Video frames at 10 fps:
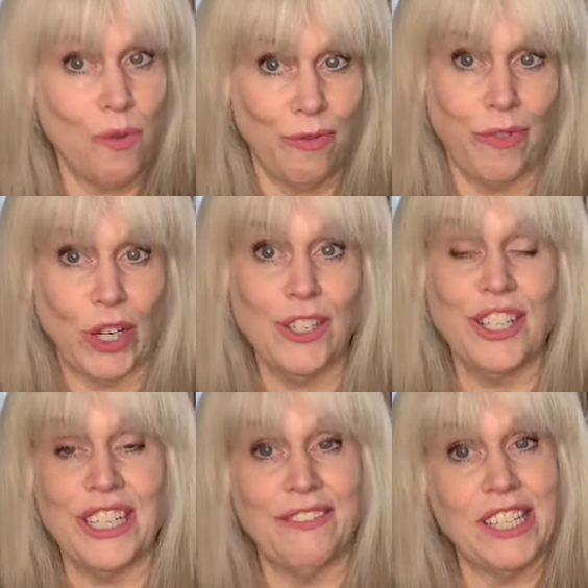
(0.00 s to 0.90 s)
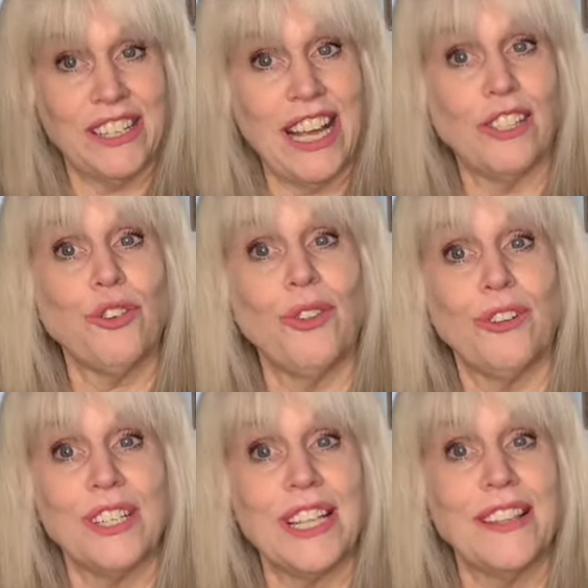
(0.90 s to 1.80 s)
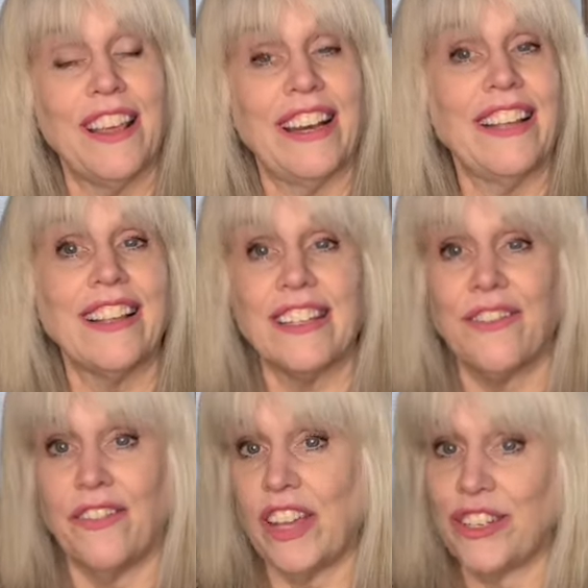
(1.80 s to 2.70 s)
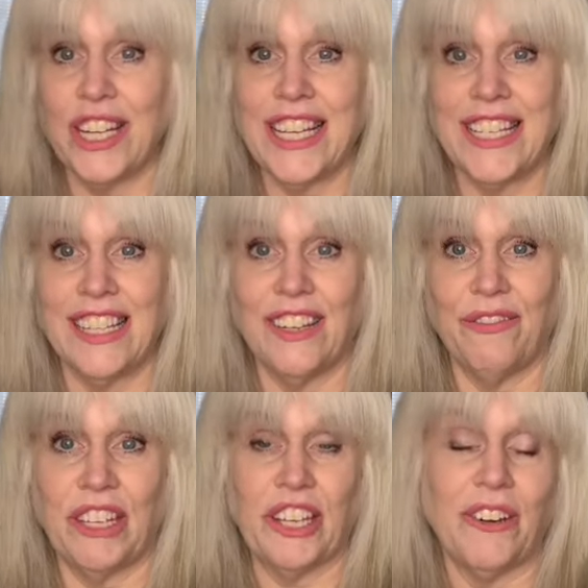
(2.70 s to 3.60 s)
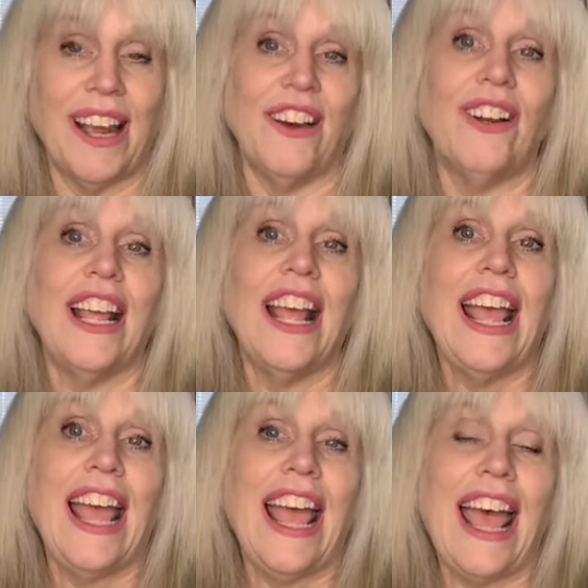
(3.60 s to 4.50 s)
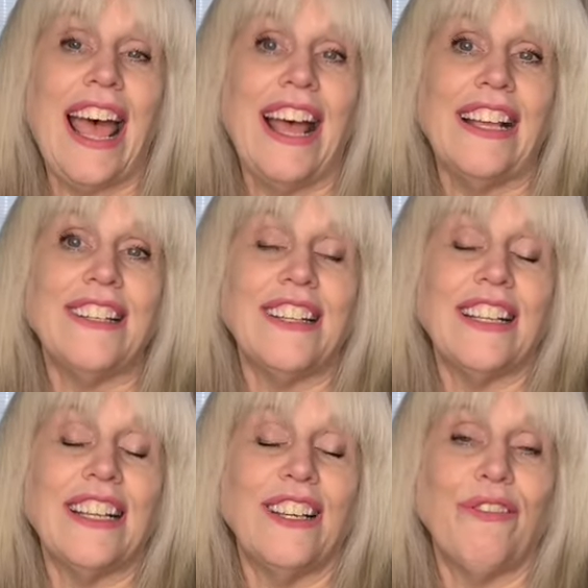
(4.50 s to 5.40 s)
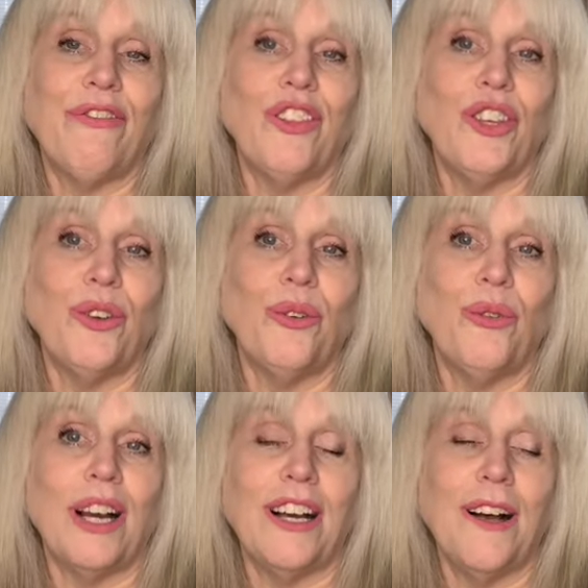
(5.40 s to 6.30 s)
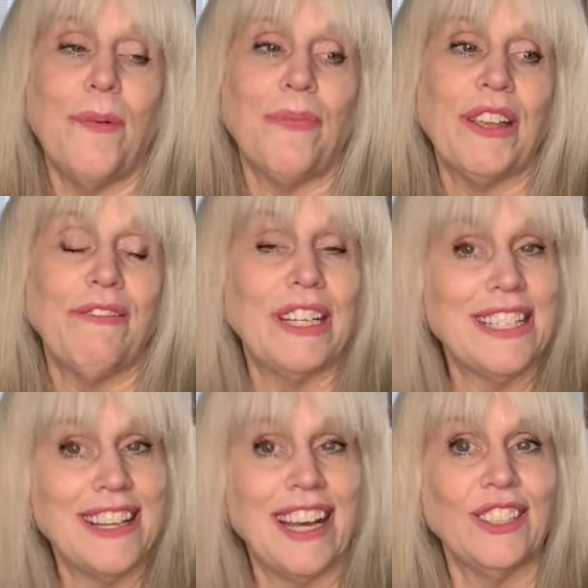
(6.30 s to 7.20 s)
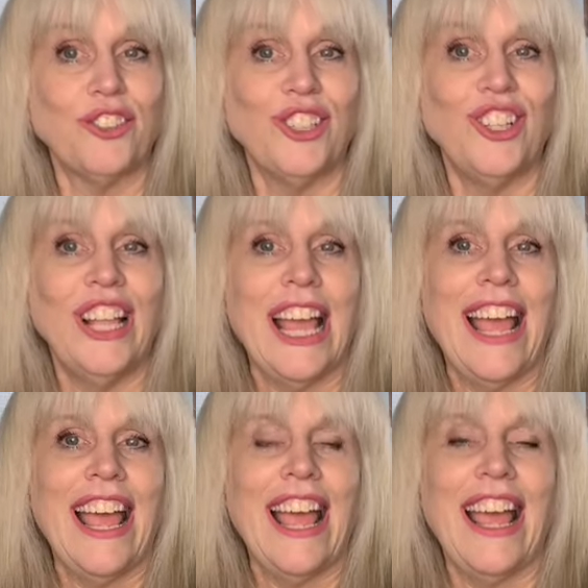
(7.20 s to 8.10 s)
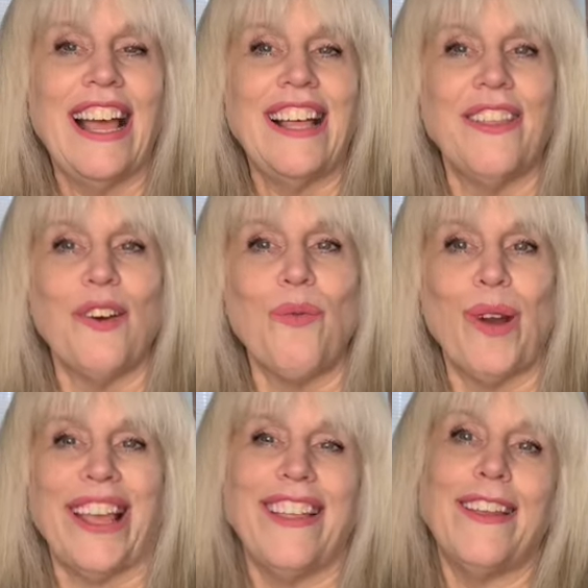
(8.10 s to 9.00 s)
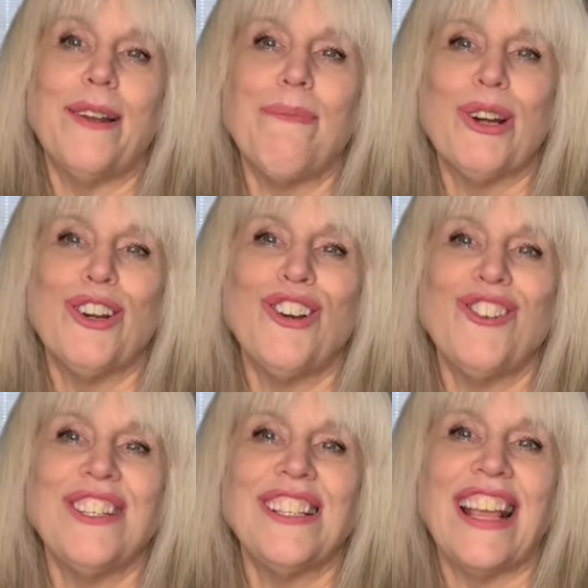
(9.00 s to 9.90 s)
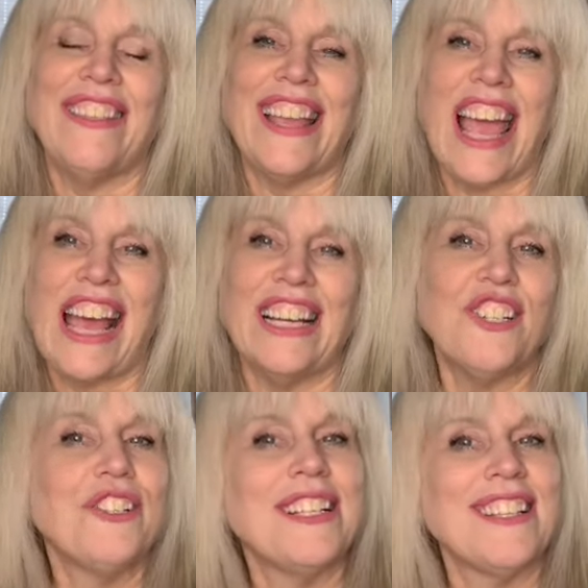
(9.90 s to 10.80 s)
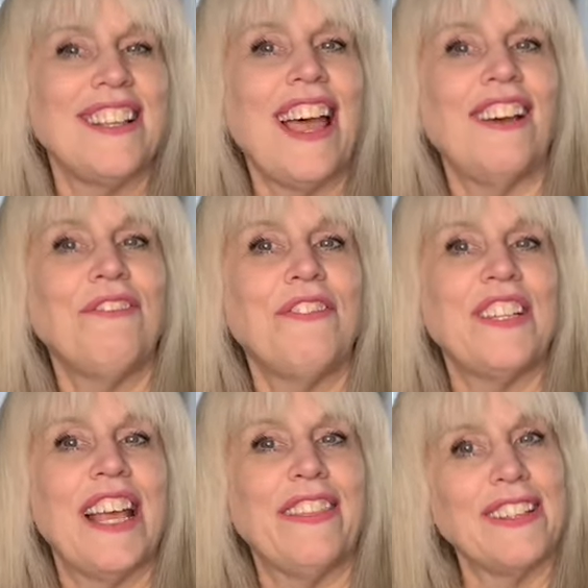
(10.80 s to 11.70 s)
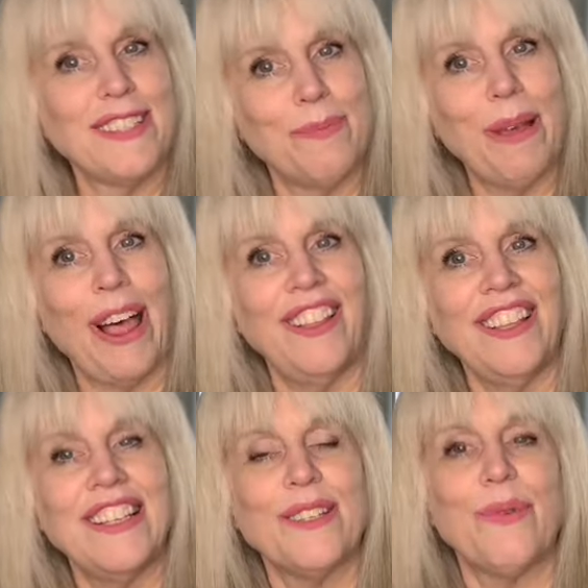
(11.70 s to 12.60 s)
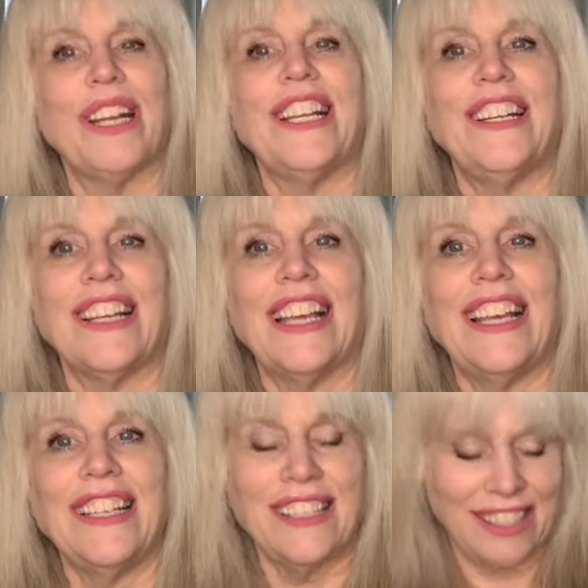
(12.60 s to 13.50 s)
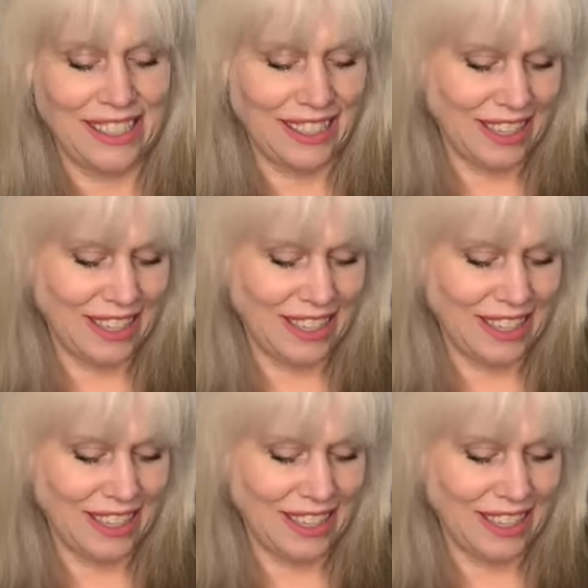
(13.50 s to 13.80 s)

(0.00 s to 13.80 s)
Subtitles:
first if it's natural or synthetic. That's very easy to figure out. And if it is natural, the way that it burns and the ash that's left and the smell is what indicates